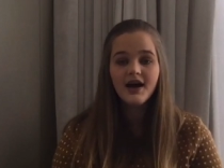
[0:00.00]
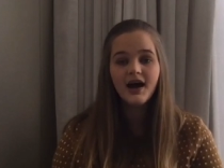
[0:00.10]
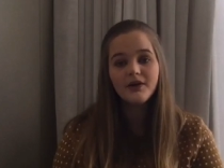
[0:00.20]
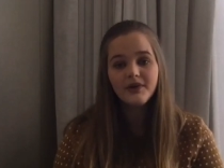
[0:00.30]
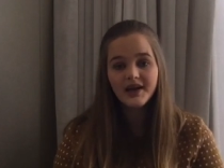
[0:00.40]

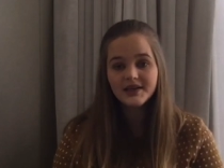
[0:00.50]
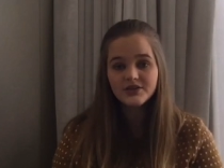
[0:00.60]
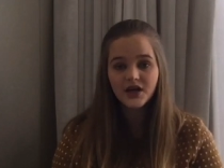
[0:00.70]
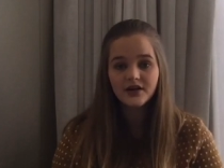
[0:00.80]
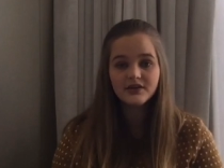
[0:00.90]
I really
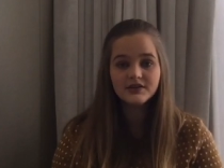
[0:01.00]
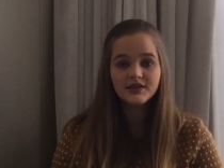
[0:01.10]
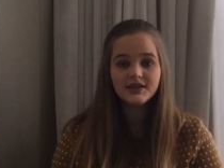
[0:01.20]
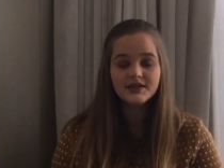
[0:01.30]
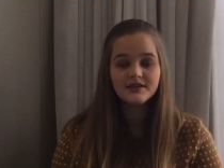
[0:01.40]
struggled
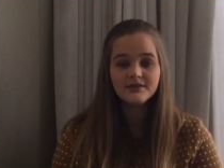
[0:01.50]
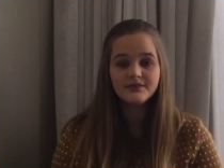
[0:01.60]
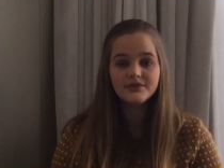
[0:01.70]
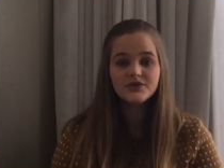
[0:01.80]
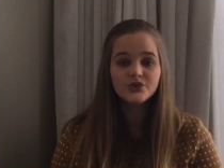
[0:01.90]
in
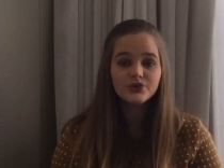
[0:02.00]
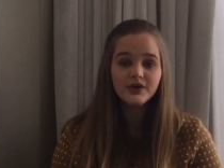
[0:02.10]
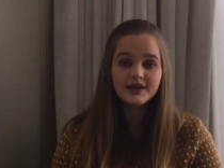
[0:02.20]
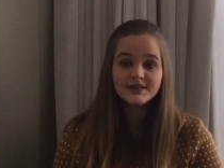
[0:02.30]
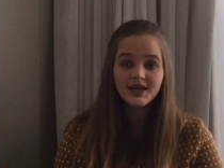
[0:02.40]
school
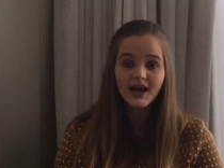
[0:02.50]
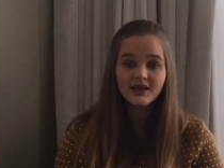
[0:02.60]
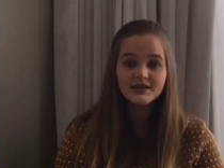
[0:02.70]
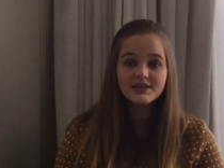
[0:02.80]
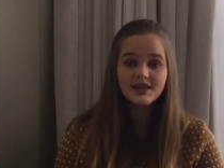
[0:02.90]
in
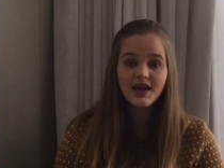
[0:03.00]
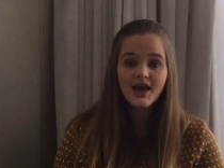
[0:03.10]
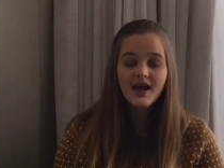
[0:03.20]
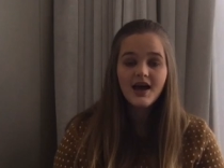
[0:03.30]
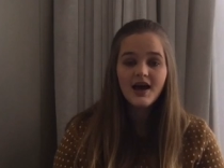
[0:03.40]
science.
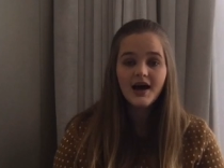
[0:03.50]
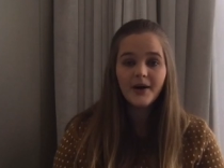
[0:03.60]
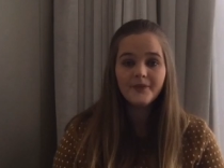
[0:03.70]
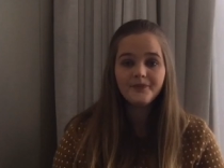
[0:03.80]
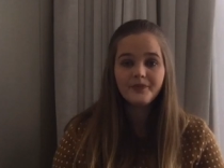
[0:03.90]

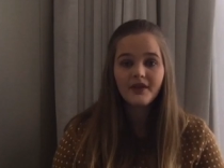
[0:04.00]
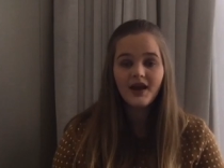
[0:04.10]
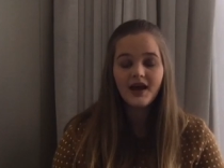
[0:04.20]
And